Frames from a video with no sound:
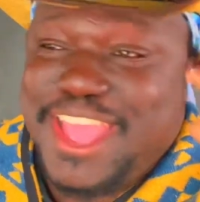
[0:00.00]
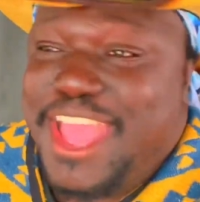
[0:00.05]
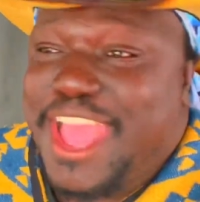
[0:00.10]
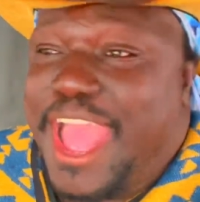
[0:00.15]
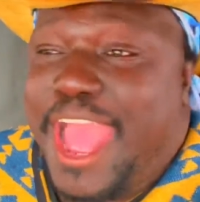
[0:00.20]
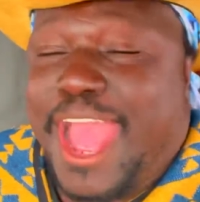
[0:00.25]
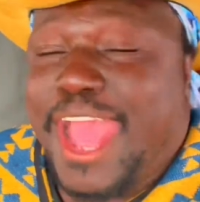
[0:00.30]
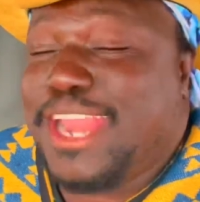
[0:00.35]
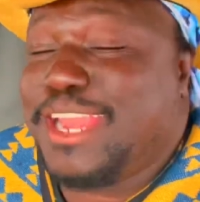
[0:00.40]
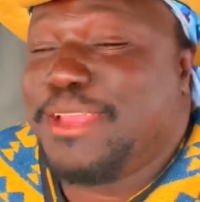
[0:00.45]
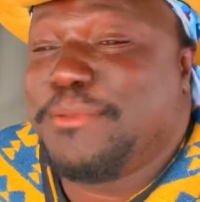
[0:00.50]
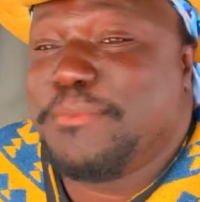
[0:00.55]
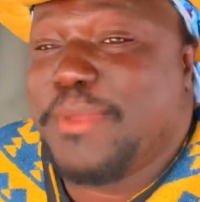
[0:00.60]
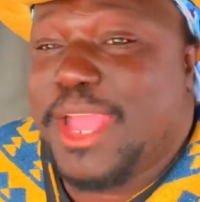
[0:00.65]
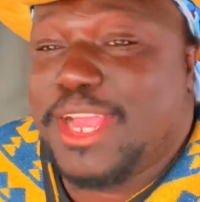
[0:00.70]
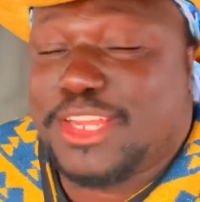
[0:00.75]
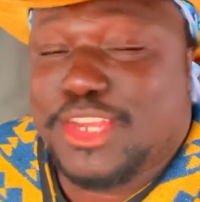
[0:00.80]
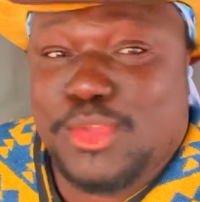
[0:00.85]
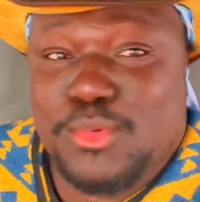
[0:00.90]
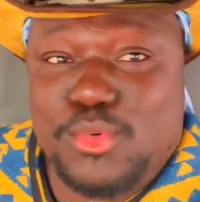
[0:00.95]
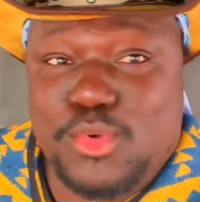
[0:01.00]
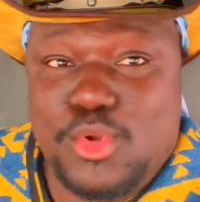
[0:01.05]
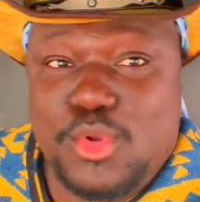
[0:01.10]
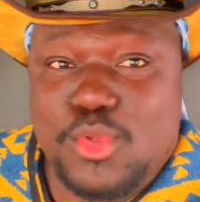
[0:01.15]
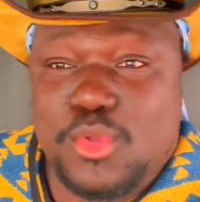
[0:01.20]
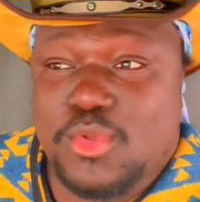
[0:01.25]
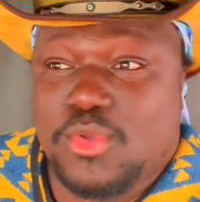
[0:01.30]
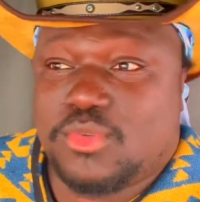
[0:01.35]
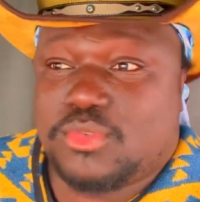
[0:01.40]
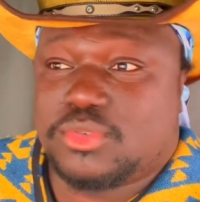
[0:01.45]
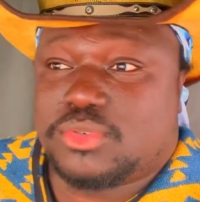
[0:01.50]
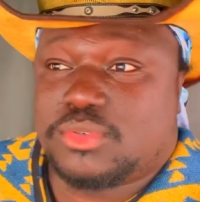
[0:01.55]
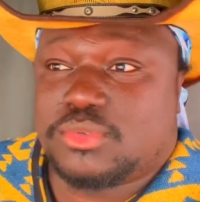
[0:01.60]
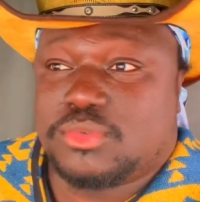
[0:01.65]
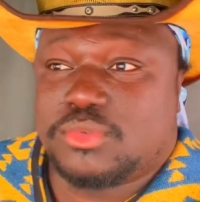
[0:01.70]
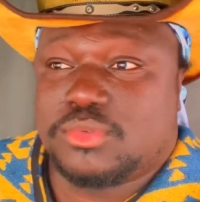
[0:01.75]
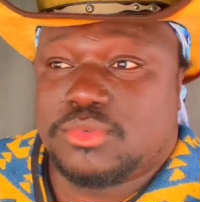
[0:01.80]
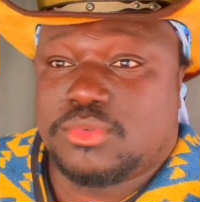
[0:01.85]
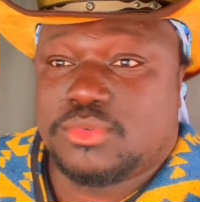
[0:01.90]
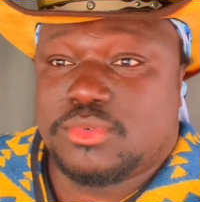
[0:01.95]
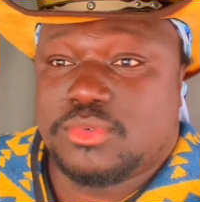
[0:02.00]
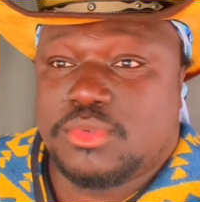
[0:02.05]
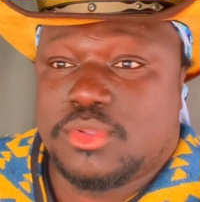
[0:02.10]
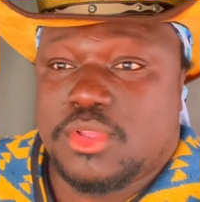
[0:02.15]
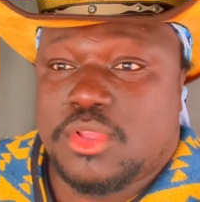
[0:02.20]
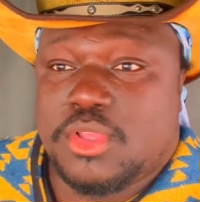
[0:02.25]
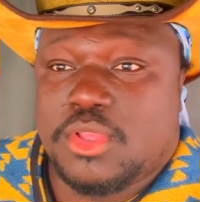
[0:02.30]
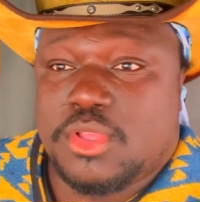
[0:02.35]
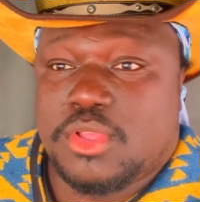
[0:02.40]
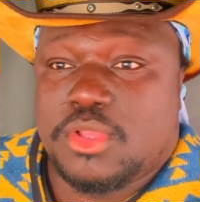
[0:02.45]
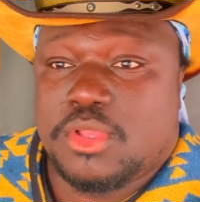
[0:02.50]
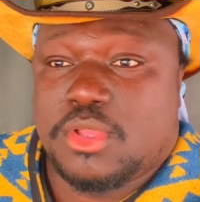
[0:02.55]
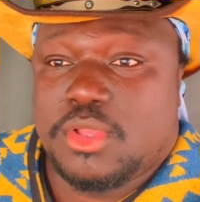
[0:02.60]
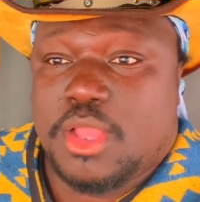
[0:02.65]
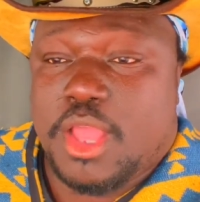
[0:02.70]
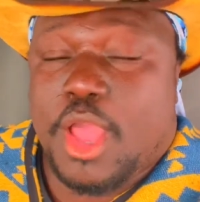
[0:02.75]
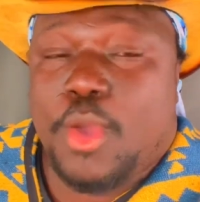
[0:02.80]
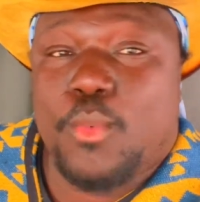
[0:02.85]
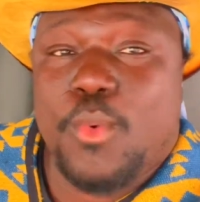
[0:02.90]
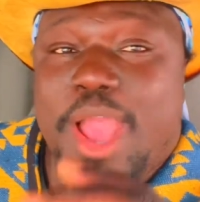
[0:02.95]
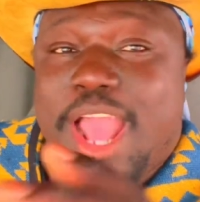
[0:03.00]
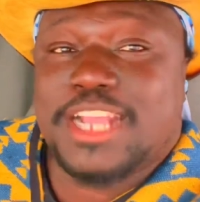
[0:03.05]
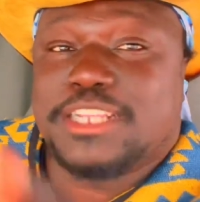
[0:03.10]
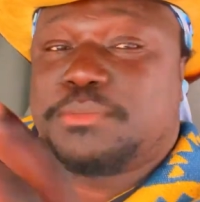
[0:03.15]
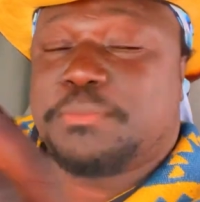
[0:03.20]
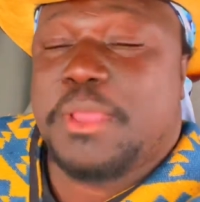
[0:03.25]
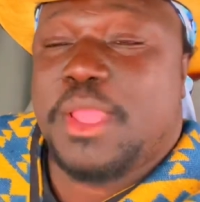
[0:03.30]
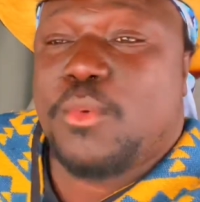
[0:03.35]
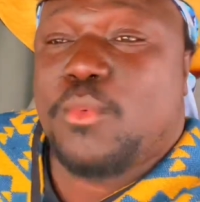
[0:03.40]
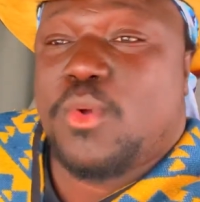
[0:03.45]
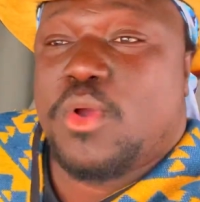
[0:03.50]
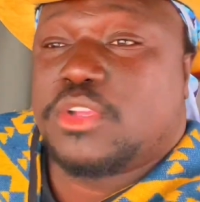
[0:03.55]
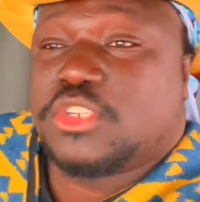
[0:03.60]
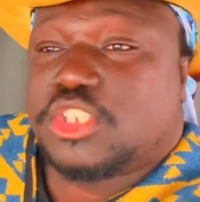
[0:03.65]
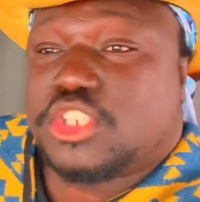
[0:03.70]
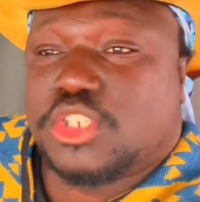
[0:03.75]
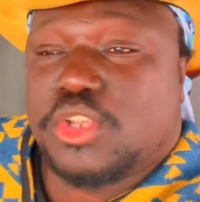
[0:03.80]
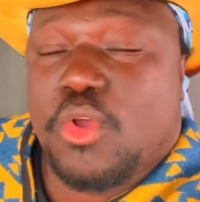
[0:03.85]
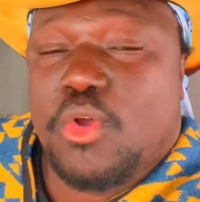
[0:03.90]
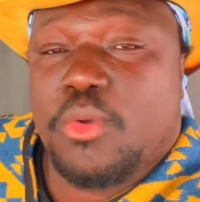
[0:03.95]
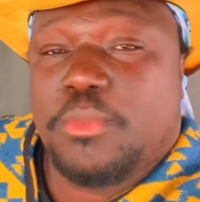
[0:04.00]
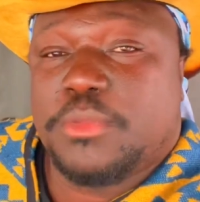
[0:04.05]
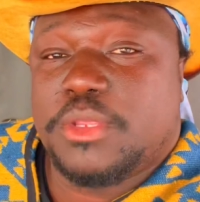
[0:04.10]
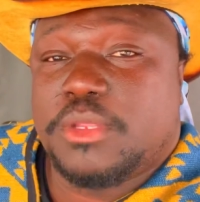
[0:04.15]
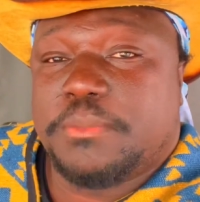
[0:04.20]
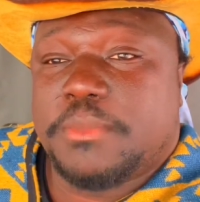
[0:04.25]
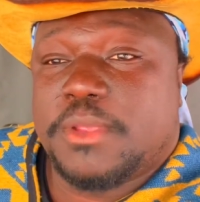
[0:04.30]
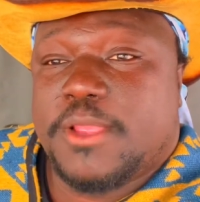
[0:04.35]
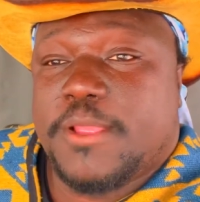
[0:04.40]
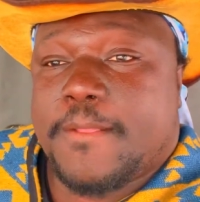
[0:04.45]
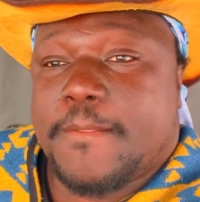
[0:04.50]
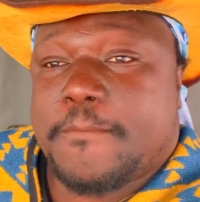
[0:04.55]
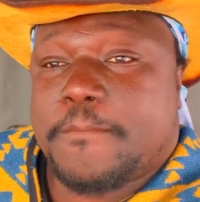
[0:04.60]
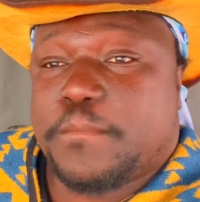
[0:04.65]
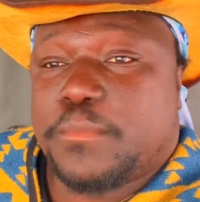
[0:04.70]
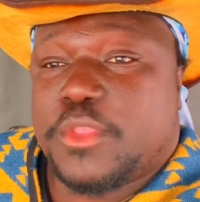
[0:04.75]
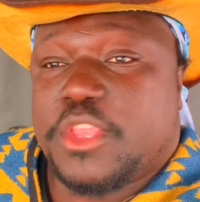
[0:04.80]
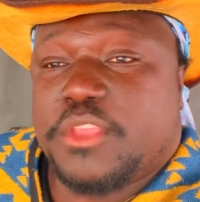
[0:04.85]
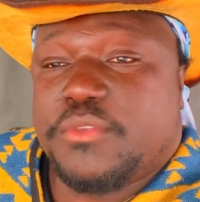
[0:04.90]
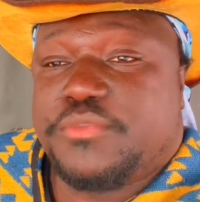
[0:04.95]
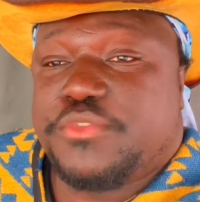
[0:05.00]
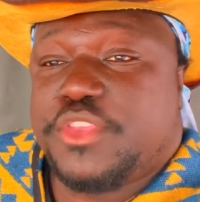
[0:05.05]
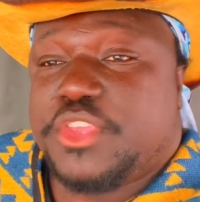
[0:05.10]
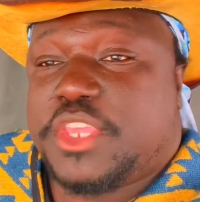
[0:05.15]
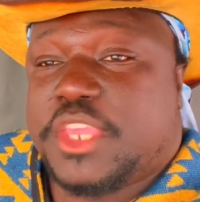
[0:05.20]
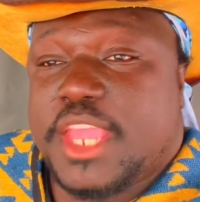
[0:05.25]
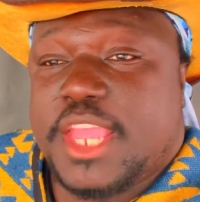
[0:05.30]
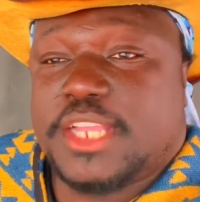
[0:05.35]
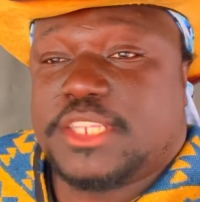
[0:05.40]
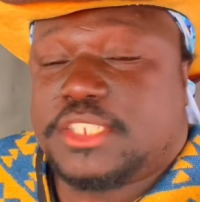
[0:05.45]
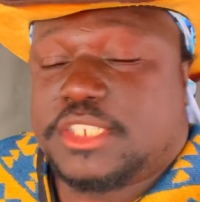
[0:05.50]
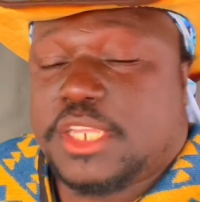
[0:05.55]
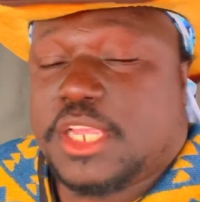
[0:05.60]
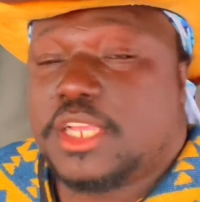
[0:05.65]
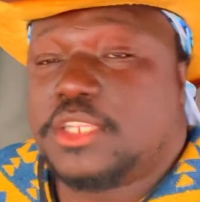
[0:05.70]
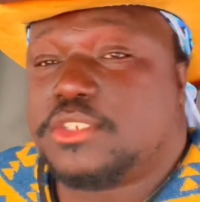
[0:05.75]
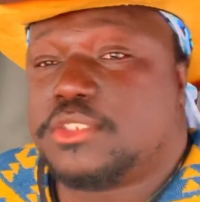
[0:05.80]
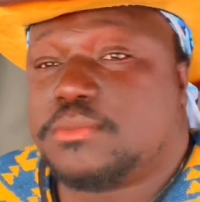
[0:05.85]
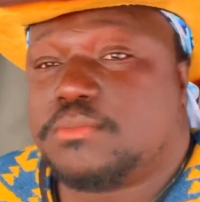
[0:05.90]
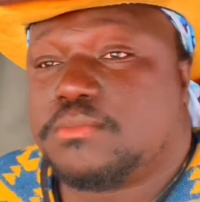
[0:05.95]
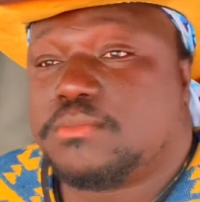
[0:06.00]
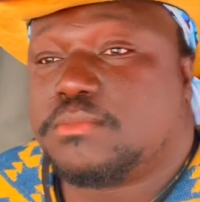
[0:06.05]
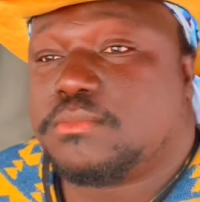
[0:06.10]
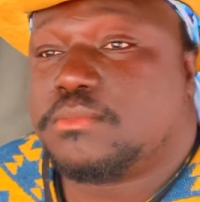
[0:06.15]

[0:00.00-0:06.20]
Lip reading: I didn't make the rules. A wise man once told me, man, if you can't change them,